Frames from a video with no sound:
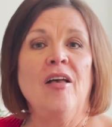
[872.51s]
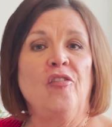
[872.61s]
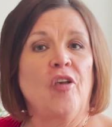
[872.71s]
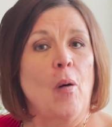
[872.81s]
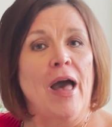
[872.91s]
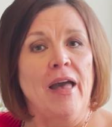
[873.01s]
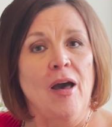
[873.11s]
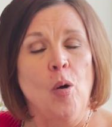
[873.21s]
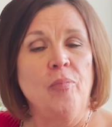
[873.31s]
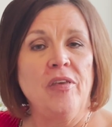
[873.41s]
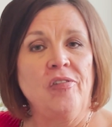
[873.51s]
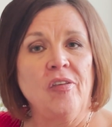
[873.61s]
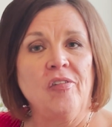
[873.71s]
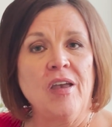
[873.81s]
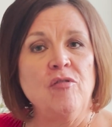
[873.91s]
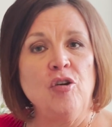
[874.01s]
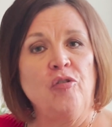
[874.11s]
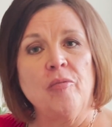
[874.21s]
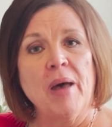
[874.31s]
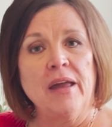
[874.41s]
So I hope this has given you
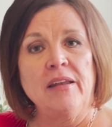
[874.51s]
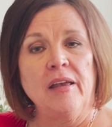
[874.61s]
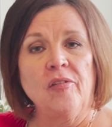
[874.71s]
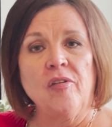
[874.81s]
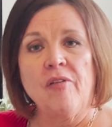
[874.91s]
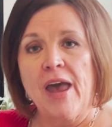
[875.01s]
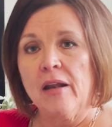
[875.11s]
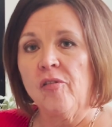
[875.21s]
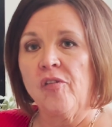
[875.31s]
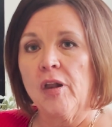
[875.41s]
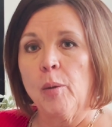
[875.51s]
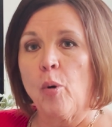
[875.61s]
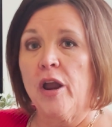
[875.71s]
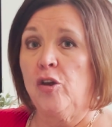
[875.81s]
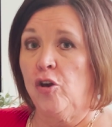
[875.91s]
some ideas of how to celebrate